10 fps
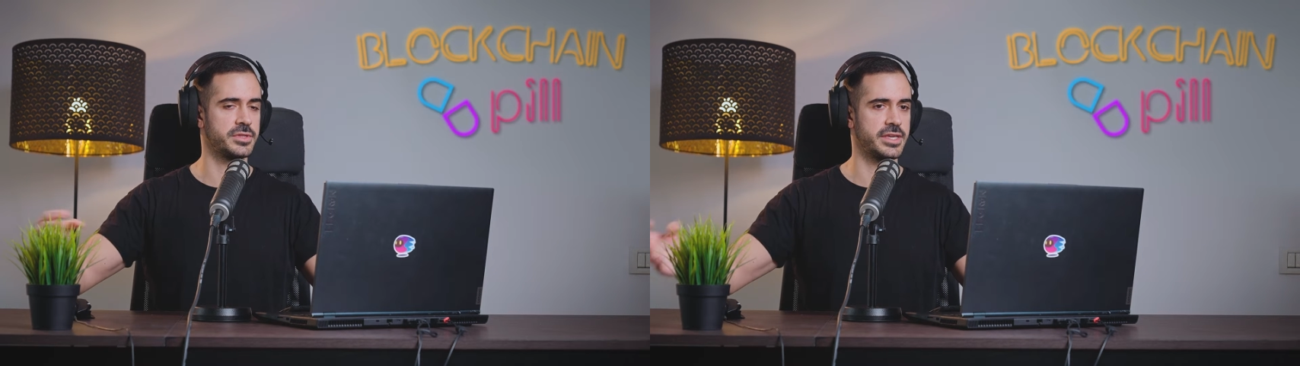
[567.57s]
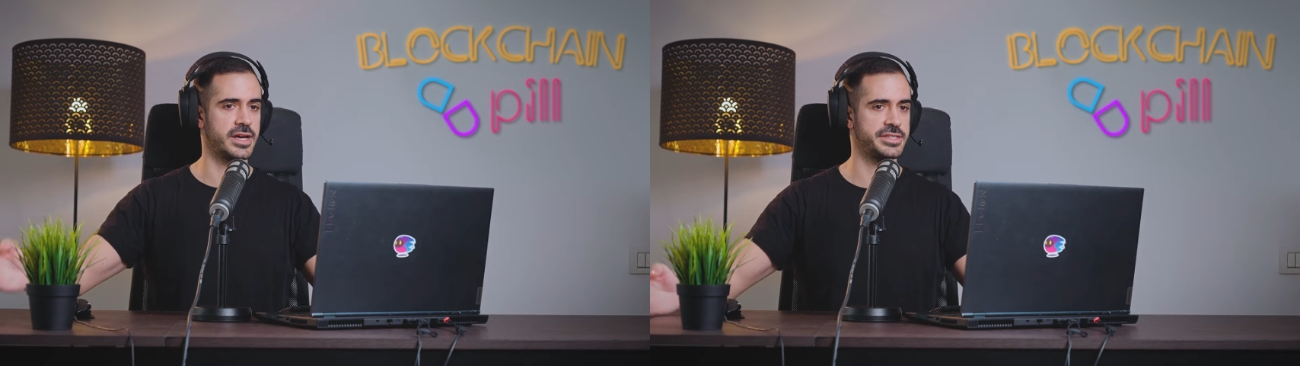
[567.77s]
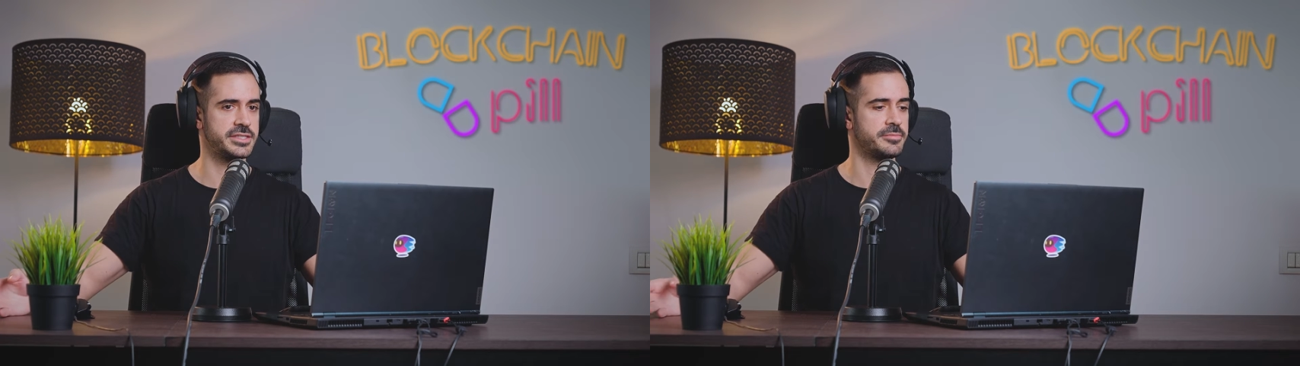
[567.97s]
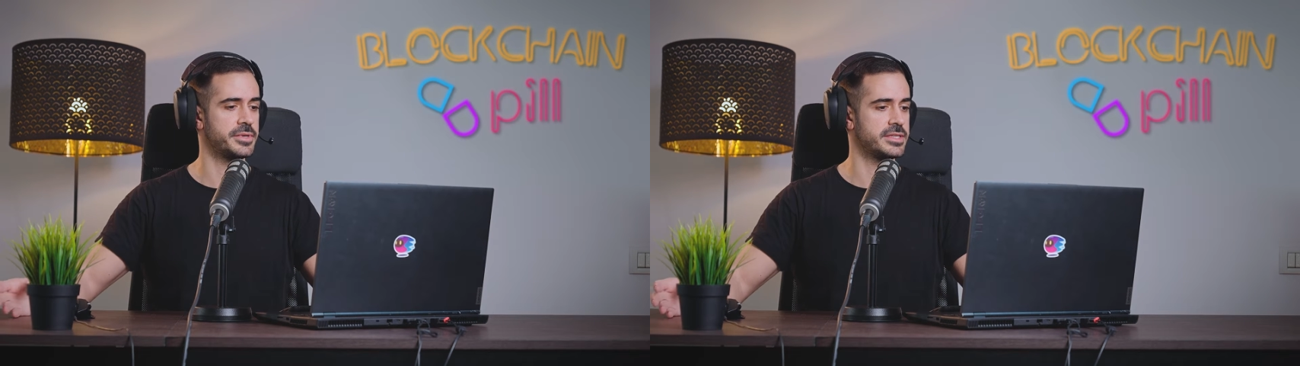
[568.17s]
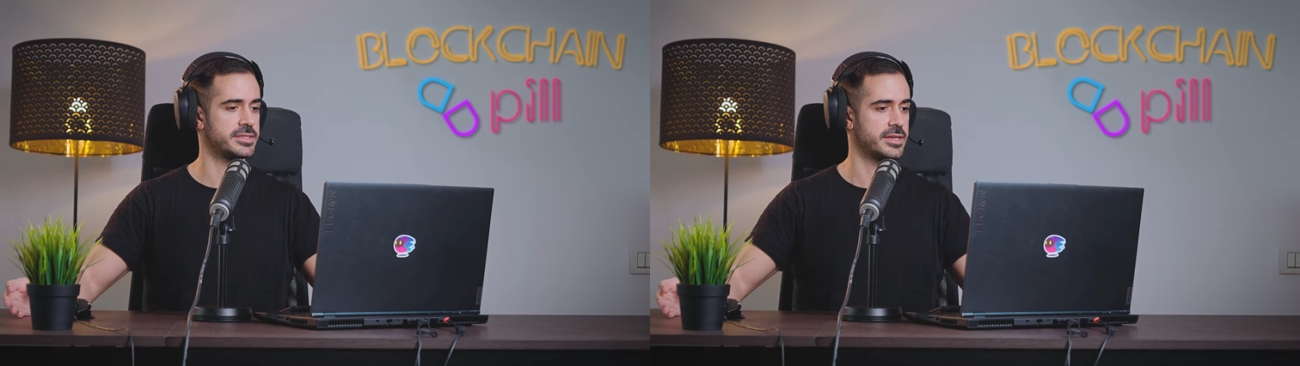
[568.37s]
the
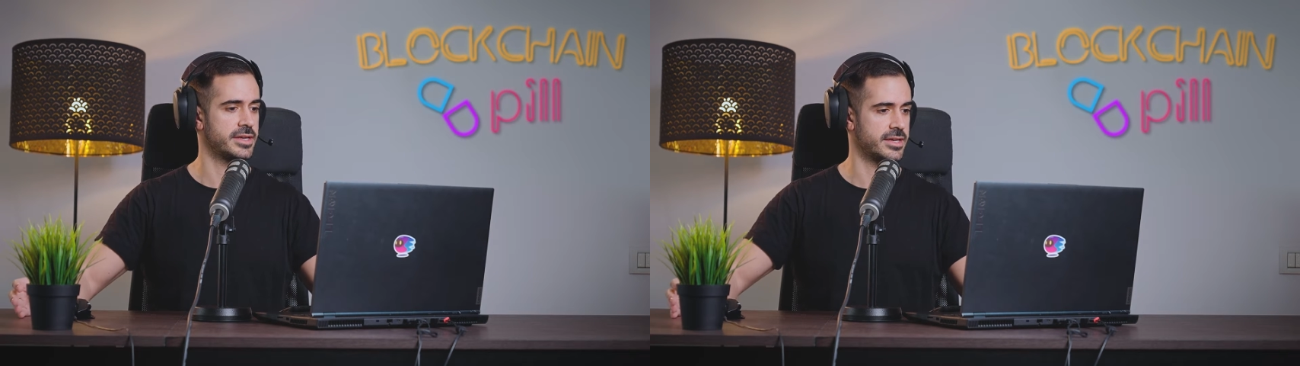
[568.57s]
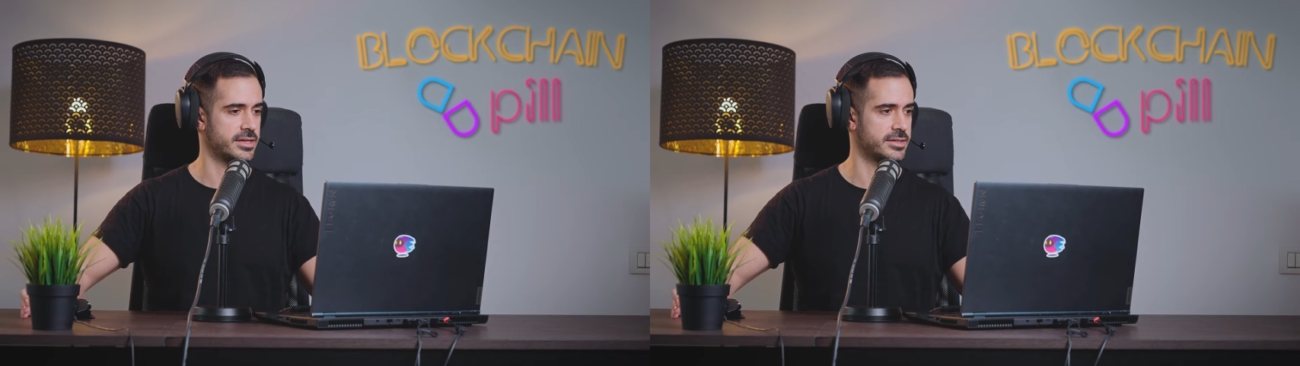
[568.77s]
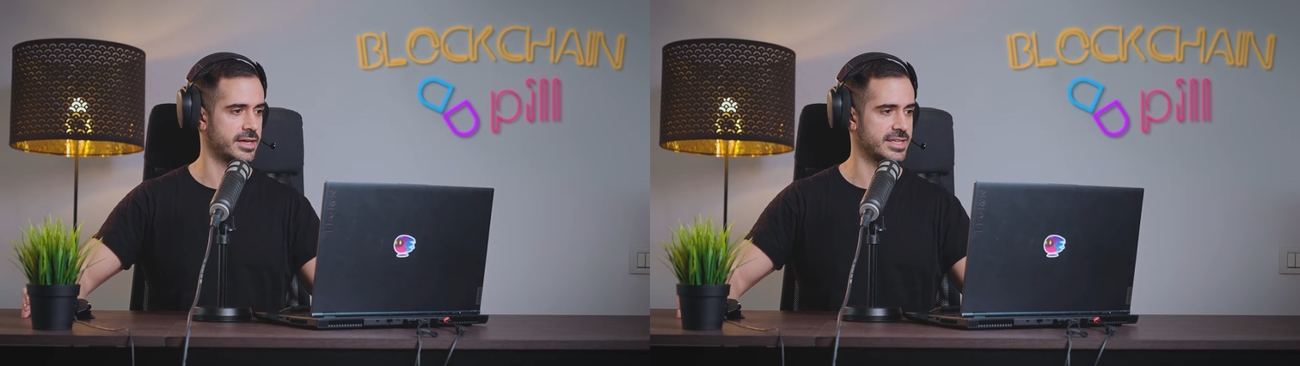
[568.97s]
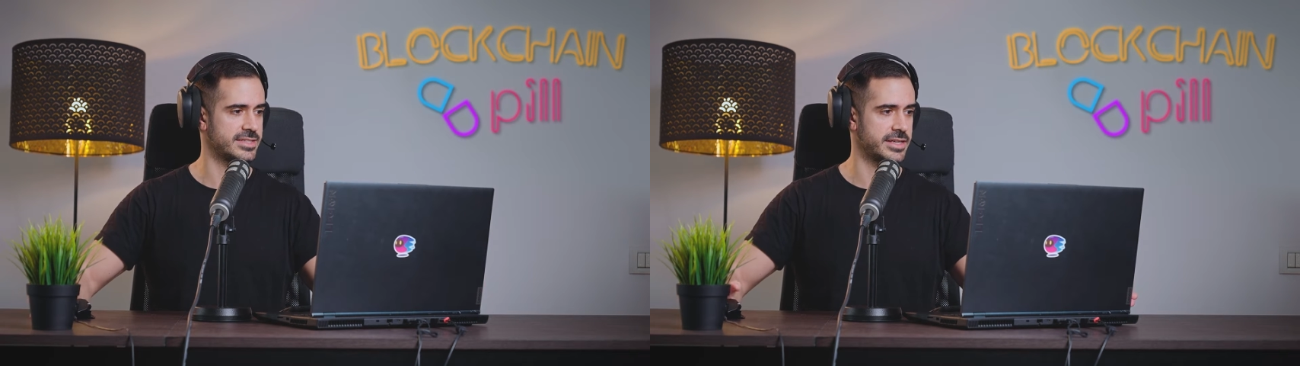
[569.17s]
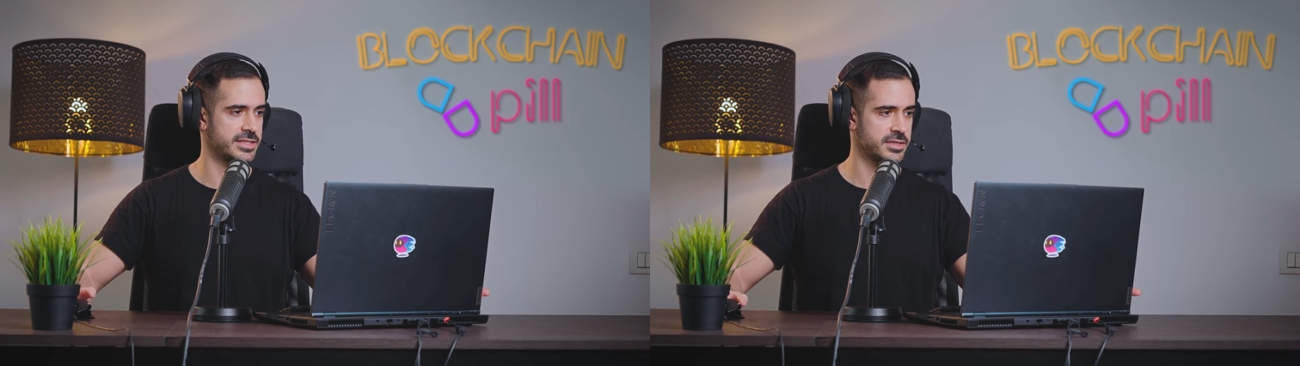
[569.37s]
ICP's
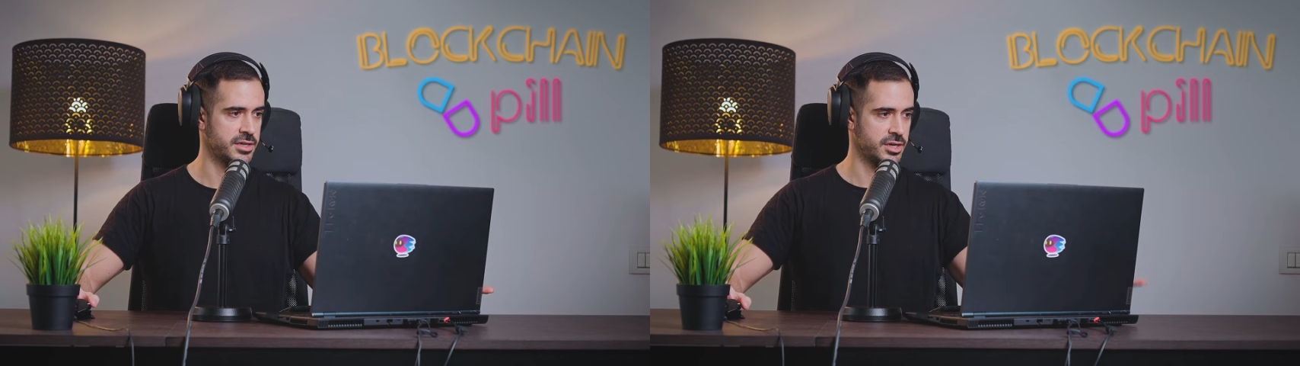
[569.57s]
SNS,